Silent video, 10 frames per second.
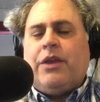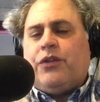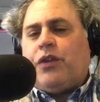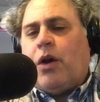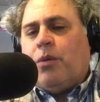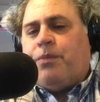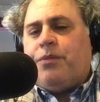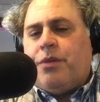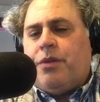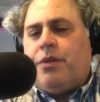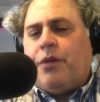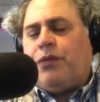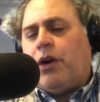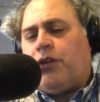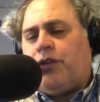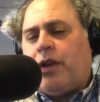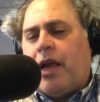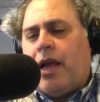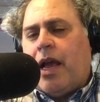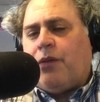So, the first
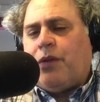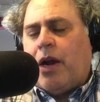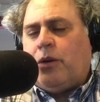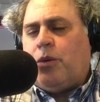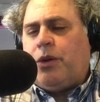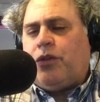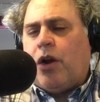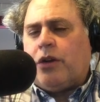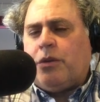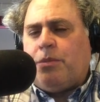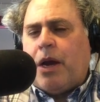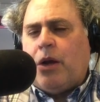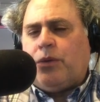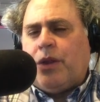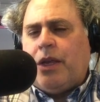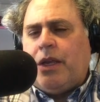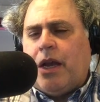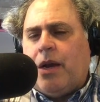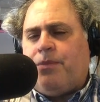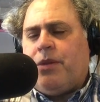half hour we talked about
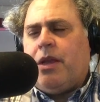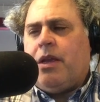the